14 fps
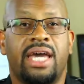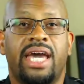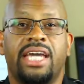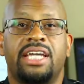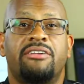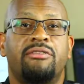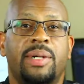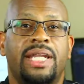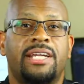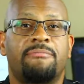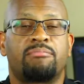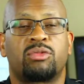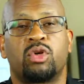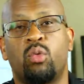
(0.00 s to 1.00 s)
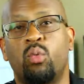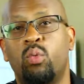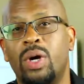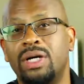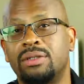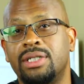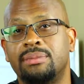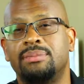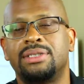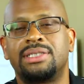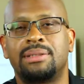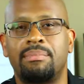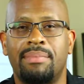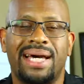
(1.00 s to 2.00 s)
Hey everybody, welcome
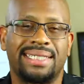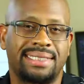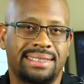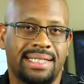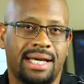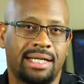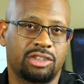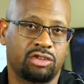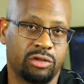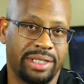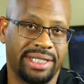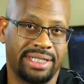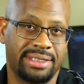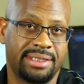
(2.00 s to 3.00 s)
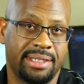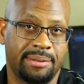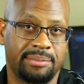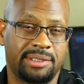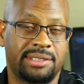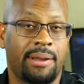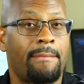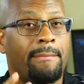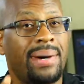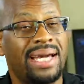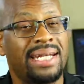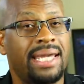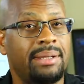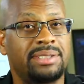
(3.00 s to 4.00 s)
to My Stock Trading Tips.
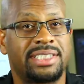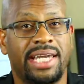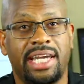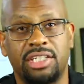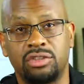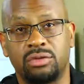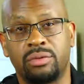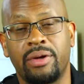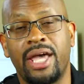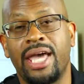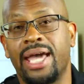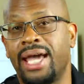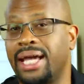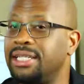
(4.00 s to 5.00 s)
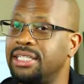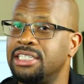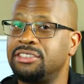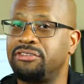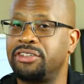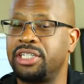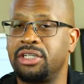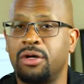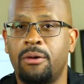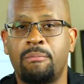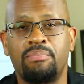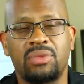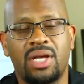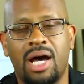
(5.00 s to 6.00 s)
My name is Andrew, and in this
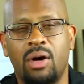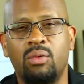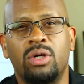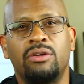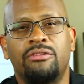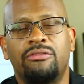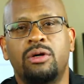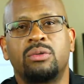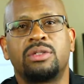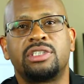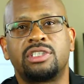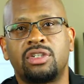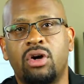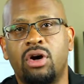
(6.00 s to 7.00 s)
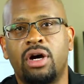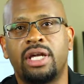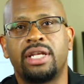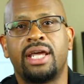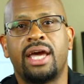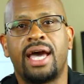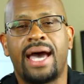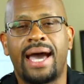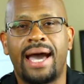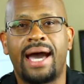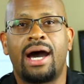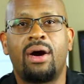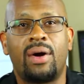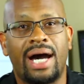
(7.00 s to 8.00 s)
video, I want to focus on
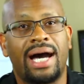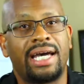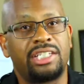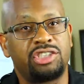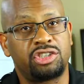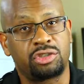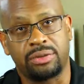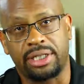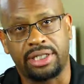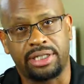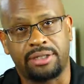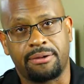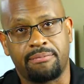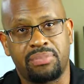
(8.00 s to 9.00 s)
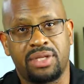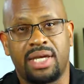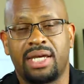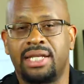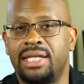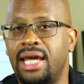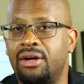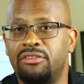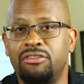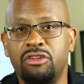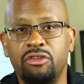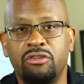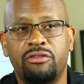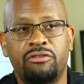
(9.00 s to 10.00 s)
how I trade. Now, if
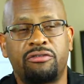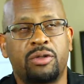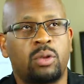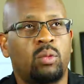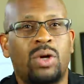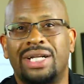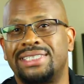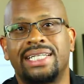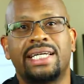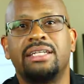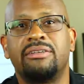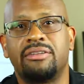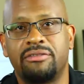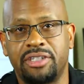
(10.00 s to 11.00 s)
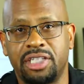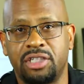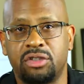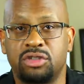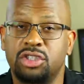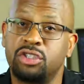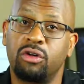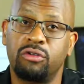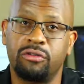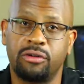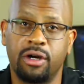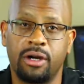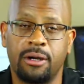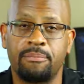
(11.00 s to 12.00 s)
you've watched any of the videos so
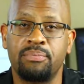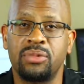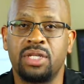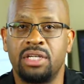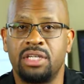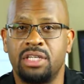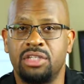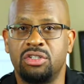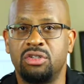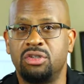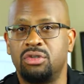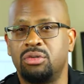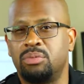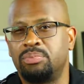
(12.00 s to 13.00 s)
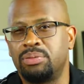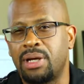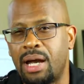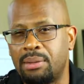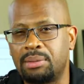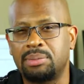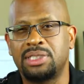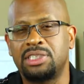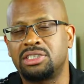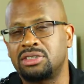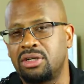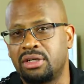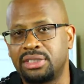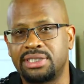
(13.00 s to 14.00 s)
far, you'll probably
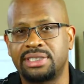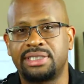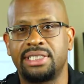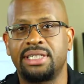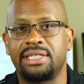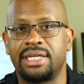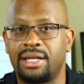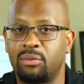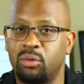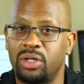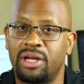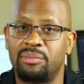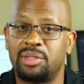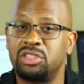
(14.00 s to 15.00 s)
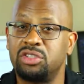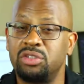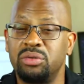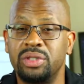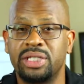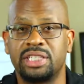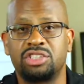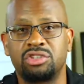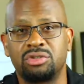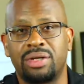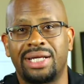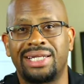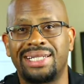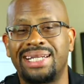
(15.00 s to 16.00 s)
start to see that what I've been doing is
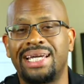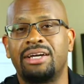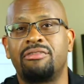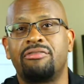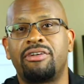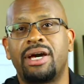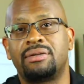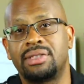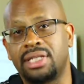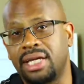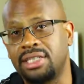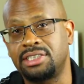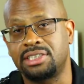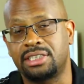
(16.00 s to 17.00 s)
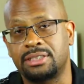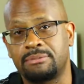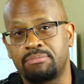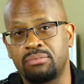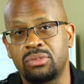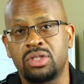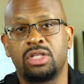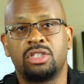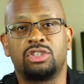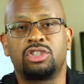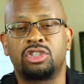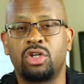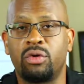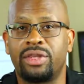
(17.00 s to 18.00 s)
trying to lay a foundation
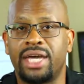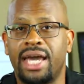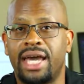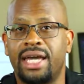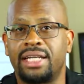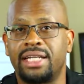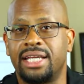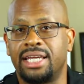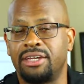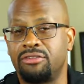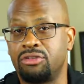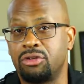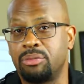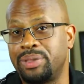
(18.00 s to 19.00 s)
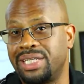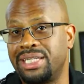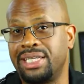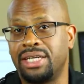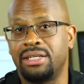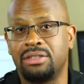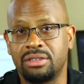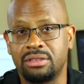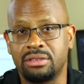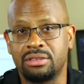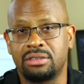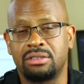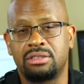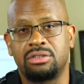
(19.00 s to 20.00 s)
so that if you're a beginner
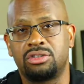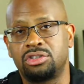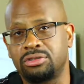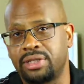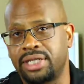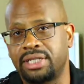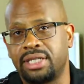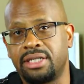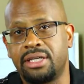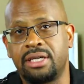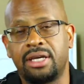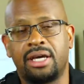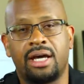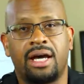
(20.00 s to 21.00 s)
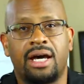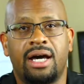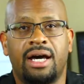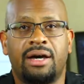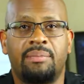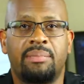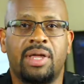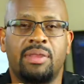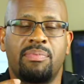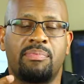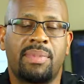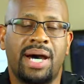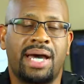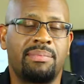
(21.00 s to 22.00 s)
to trading,
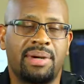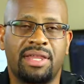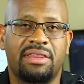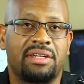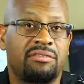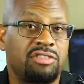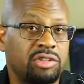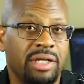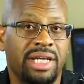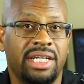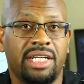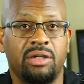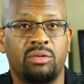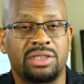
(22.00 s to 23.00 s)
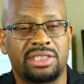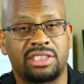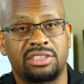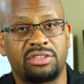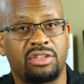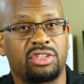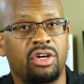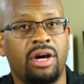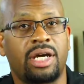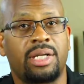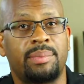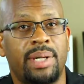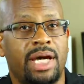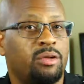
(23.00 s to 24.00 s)
my method of trading, once I start talking
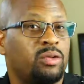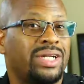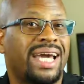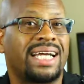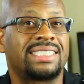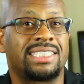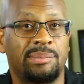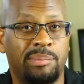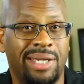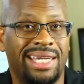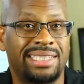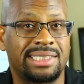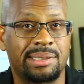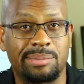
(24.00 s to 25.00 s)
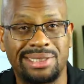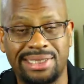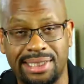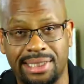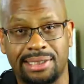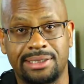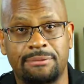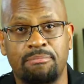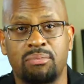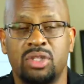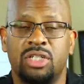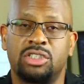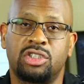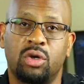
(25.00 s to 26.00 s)
about it, would actually make some sense.
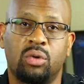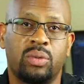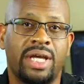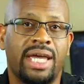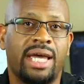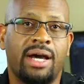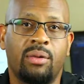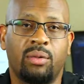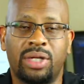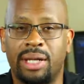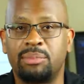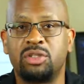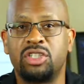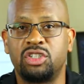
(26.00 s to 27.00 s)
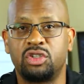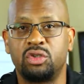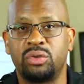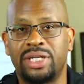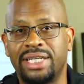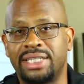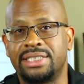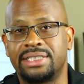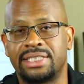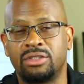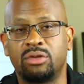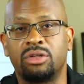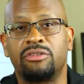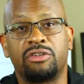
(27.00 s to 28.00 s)
So what I'm going to do is,
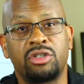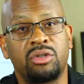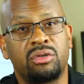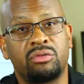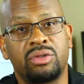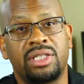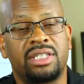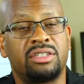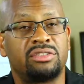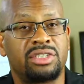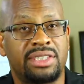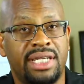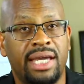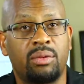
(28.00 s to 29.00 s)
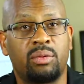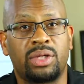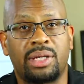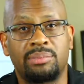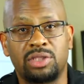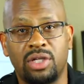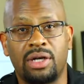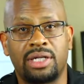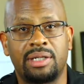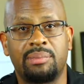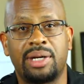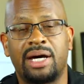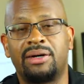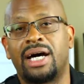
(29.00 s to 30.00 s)
in order for you to really understand what I'm talking
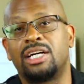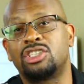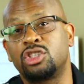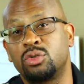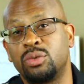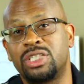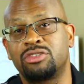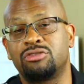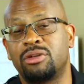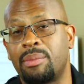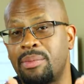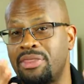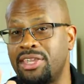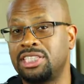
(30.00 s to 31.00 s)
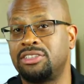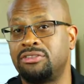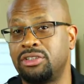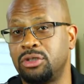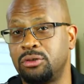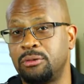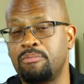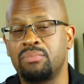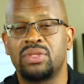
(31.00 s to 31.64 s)
about, I'll switch from this view